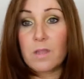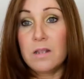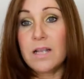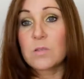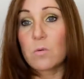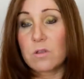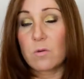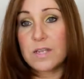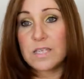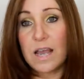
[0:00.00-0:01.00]
and that's one of
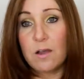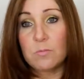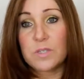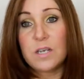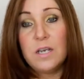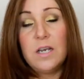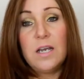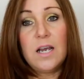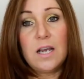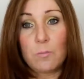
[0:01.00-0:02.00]
the ways it helps,
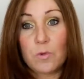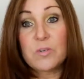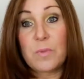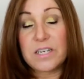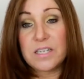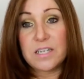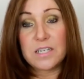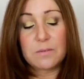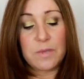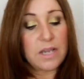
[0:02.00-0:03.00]
which makes
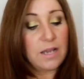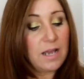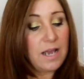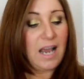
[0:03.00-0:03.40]
sense to me.